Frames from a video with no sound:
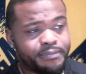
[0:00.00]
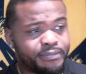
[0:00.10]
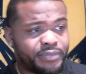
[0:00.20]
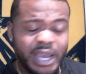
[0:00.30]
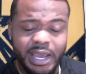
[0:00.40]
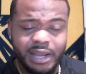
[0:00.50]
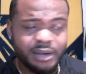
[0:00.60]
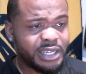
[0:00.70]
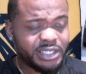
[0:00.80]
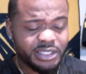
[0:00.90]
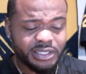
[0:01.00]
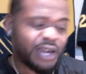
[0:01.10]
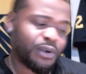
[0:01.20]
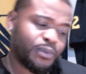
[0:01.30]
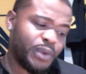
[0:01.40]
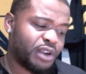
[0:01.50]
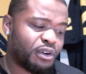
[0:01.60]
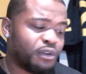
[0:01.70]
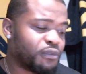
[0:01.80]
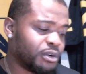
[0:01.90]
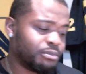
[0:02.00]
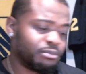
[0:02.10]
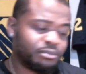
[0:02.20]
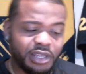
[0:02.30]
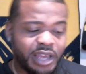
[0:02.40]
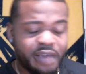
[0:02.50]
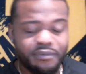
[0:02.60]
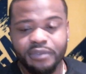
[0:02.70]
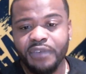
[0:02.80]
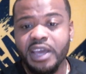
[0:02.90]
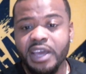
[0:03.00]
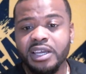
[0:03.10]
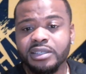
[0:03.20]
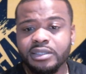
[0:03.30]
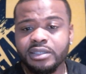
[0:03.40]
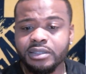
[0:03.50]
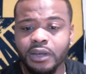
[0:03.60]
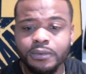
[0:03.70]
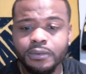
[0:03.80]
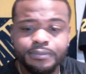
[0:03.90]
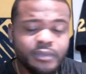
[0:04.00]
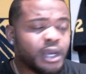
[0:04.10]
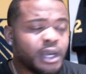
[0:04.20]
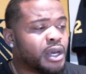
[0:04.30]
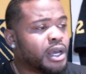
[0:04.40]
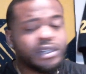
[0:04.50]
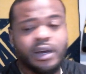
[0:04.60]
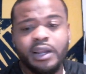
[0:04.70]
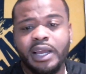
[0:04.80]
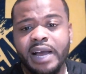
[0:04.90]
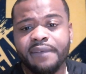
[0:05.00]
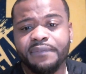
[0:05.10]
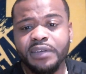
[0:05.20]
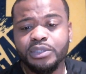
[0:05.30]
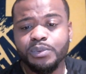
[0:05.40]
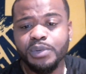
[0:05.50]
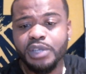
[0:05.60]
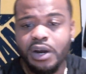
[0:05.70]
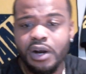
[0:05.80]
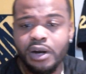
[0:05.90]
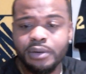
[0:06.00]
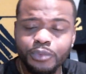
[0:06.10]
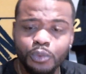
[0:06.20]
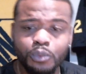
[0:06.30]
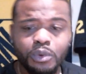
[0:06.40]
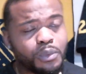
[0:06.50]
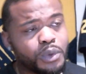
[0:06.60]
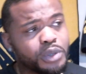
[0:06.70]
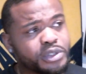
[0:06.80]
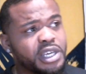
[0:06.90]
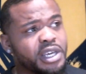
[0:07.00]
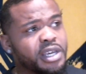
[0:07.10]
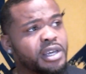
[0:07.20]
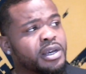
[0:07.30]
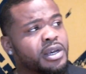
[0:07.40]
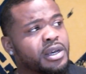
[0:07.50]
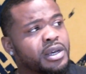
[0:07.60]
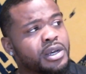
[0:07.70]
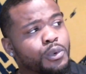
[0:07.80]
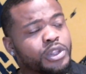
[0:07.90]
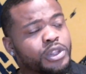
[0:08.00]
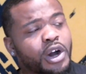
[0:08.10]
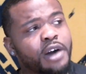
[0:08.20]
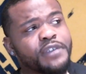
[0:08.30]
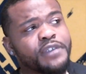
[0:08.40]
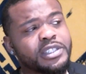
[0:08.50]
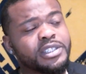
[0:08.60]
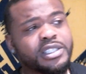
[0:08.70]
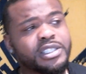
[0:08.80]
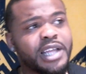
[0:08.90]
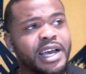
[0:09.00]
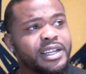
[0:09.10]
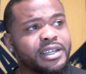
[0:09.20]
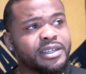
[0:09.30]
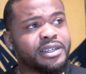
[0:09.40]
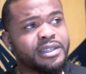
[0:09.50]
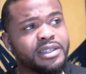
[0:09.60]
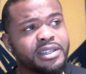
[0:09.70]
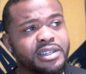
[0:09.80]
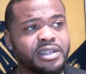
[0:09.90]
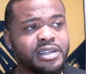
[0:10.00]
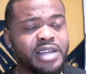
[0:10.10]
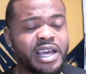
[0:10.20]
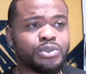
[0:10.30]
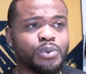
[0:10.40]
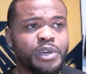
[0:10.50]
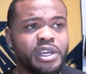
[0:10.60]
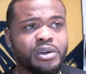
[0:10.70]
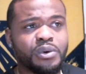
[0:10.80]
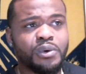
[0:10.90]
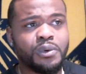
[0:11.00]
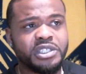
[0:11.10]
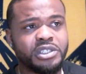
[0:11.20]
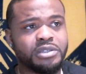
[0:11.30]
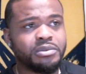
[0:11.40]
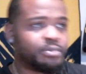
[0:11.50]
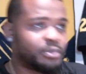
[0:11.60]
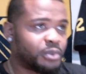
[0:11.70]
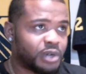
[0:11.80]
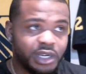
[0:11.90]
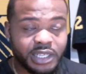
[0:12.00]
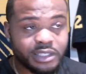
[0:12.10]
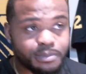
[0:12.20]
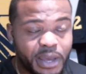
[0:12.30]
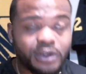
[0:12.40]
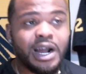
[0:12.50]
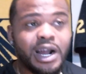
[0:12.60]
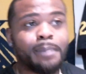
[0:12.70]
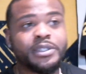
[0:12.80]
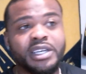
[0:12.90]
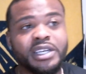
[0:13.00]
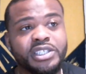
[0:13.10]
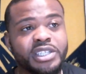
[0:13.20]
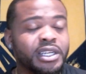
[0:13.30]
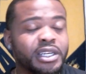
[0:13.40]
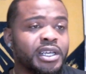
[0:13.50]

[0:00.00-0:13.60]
And they just kind of ran over them in every phase. So that's all I got for this one, y'all. We'll see what the offense looks like next week against better competition.